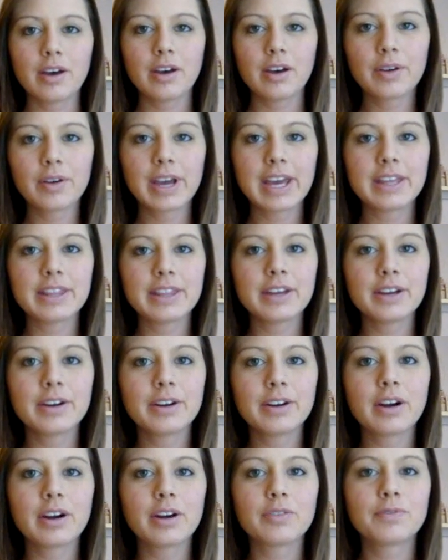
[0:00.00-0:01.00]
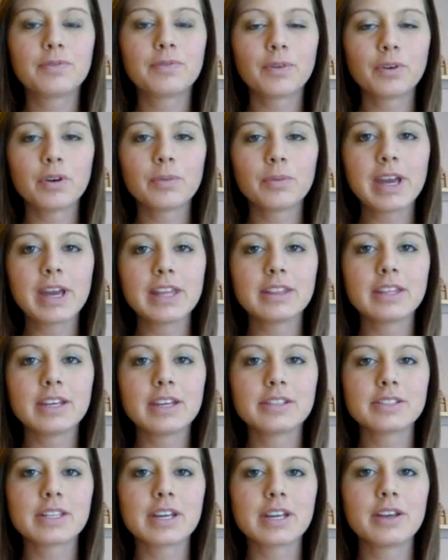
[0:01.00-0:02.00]
Okay, there are 4 main
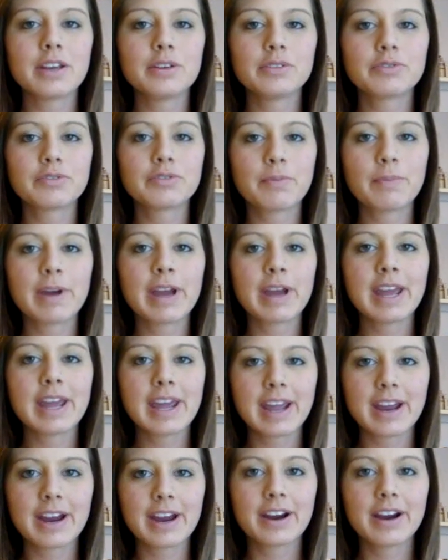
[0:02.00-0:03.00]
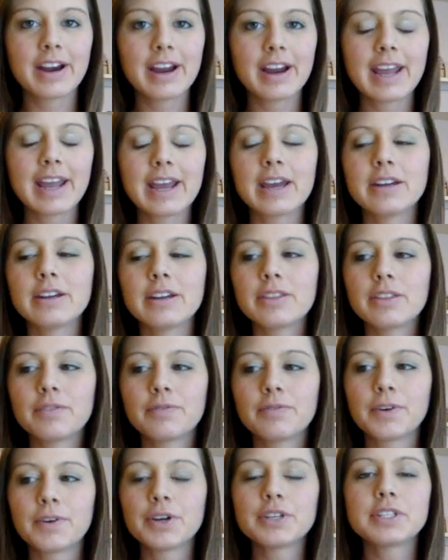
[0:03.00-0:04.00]
things I use for my hair, and the
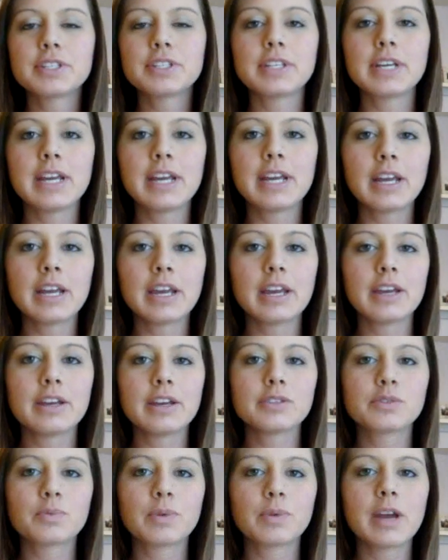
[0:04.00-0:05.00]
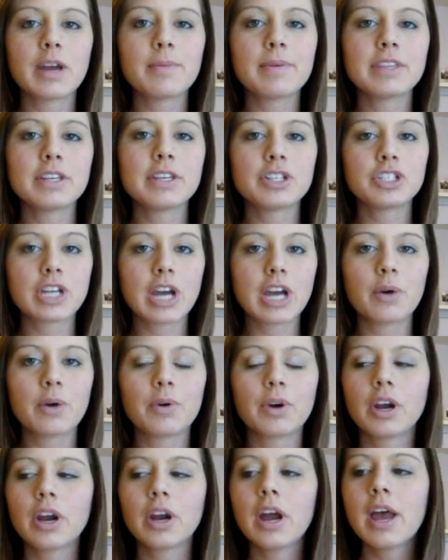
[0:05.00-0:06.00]
first thing is when I'm in the
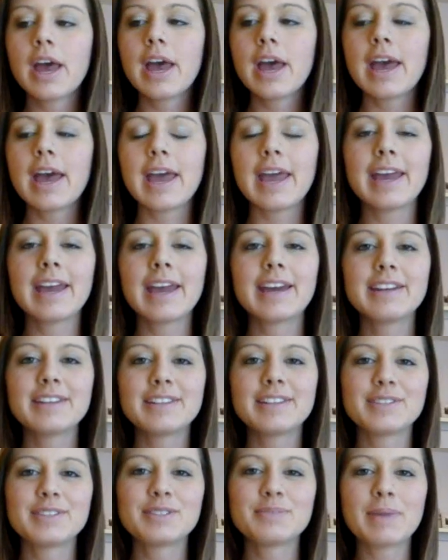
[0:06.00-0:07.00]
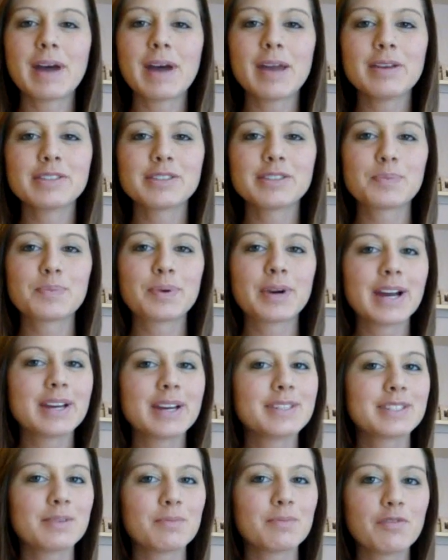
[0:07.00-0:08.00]
shower, and this might
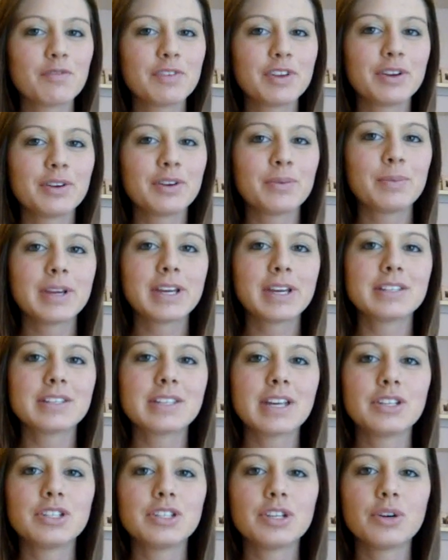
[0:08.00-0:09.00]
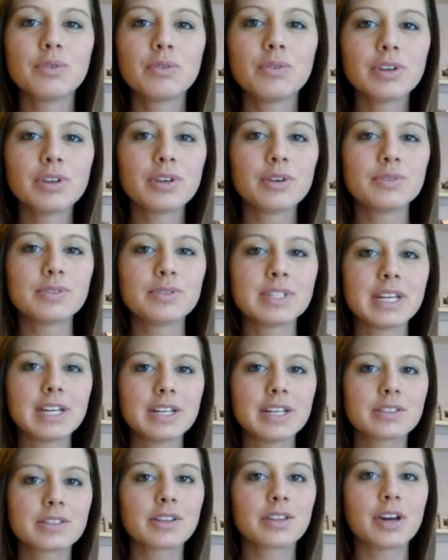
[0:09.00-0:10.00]
surprise some of you because I don't use
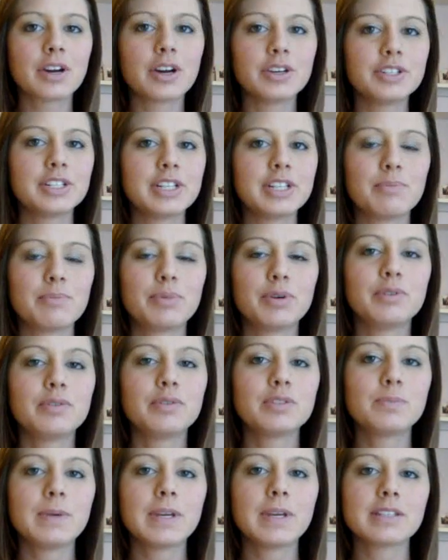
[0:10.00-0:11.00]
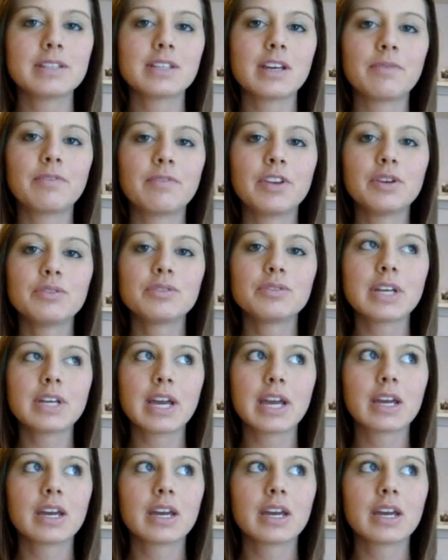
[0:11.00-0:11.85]
any salon shampoos because I've used